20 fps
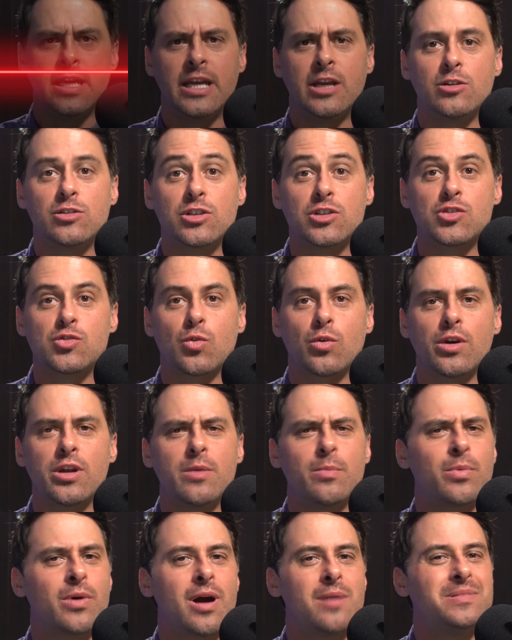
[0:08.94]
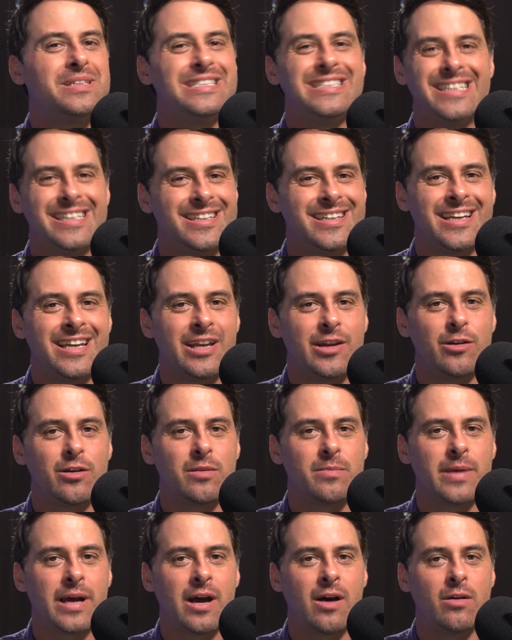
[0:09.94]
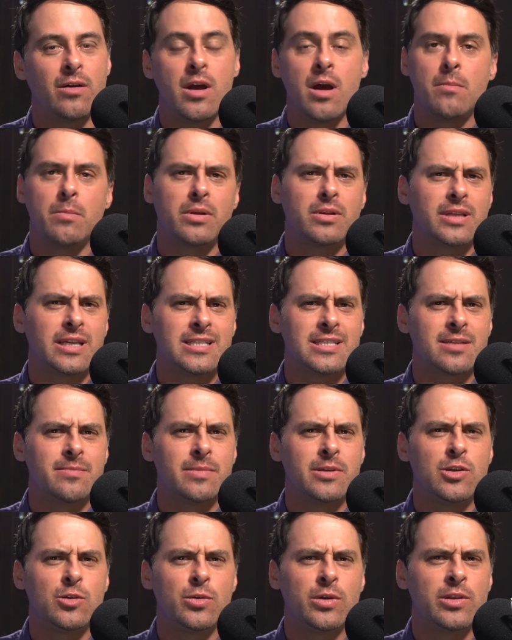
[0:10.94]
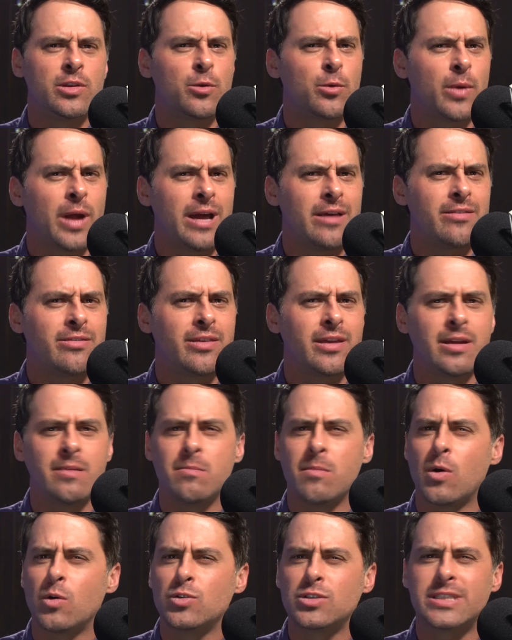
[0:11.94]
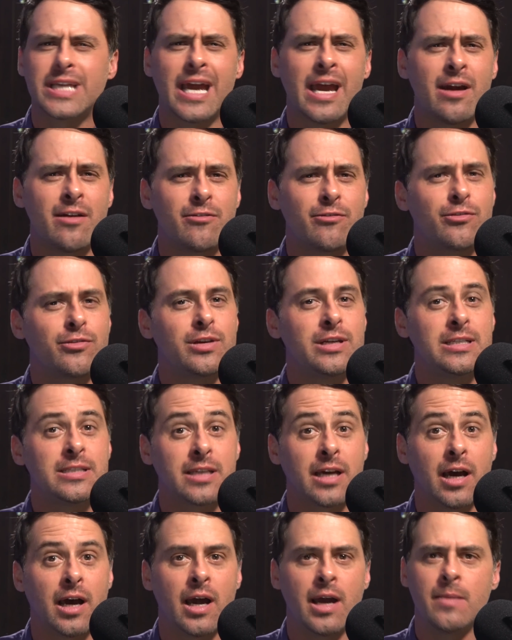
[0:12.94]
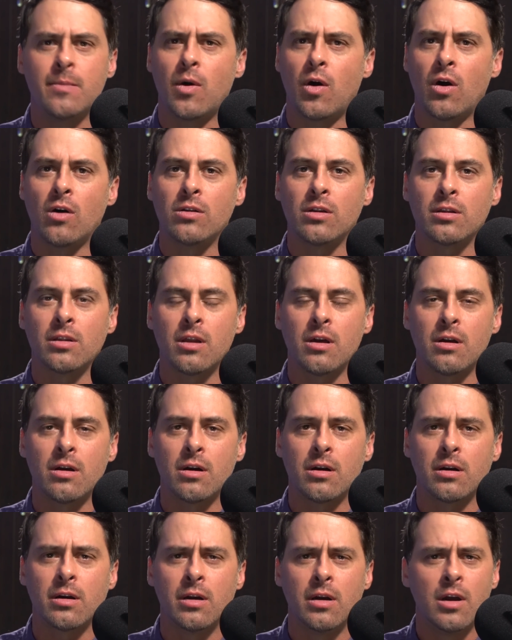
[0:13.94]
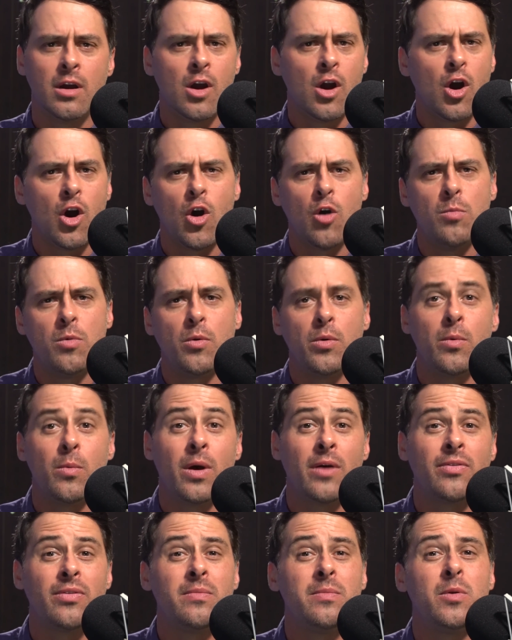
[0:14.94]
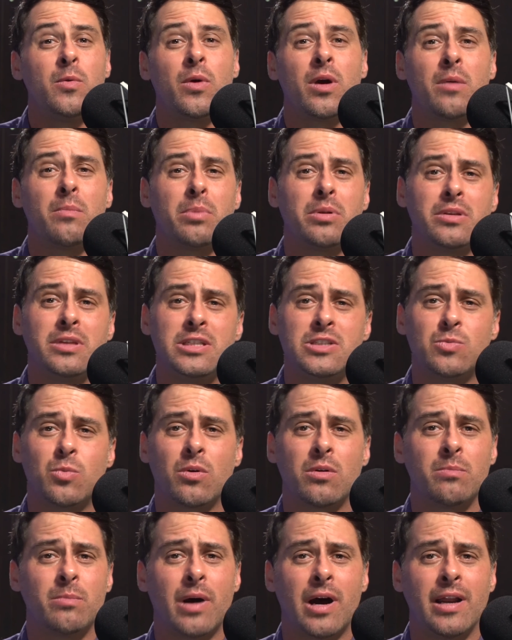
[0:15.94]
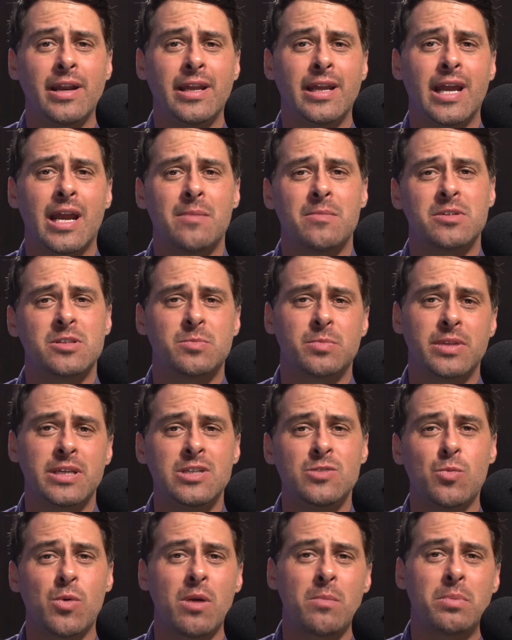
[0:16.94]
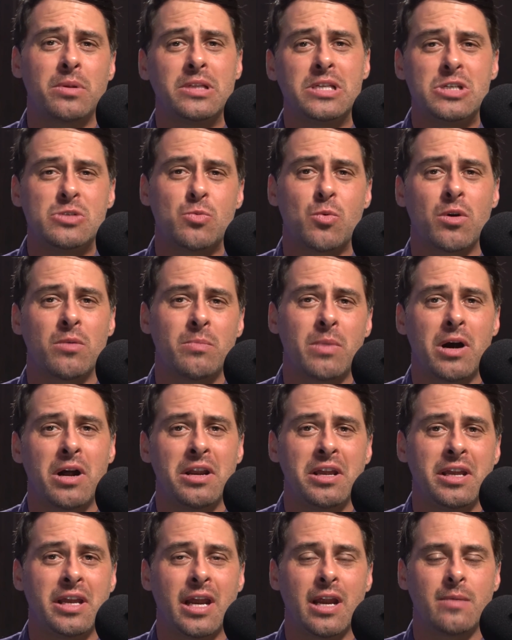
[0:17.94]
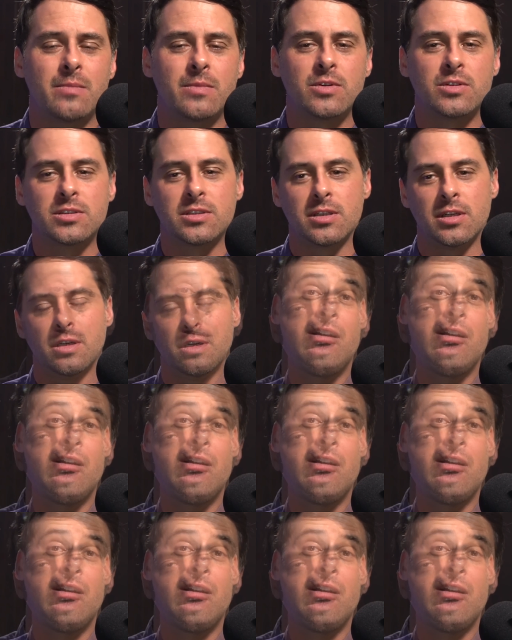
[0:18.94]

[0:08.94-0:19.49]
Here's a story you probably didn't hear about. Police have been doing the right thing most every time all along. Oh, but we want them to wear police-worn body cameras. Please wear police-worn body cameras.